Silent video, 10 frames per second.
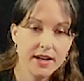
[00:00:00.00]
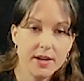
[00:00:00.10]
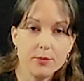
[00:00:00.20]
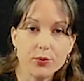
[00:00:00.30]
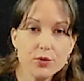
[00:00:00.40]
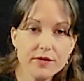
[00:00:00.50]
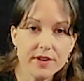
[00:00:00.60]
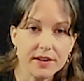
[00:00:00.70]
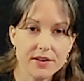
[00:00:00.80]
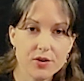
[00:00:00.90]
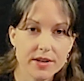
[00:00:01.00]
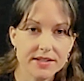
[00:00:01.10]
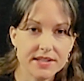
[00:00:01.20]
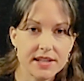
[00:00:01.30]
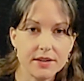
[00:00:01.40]
improving the
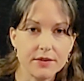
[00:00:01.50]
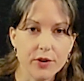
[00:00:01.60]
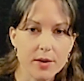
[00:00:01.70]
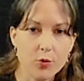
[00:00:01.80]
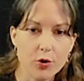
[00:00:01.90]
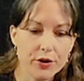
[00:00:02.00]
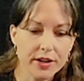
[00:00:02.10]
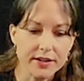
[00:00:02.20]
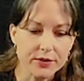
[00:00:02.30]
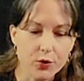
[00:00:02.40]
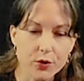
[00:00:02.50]
OSCE framework and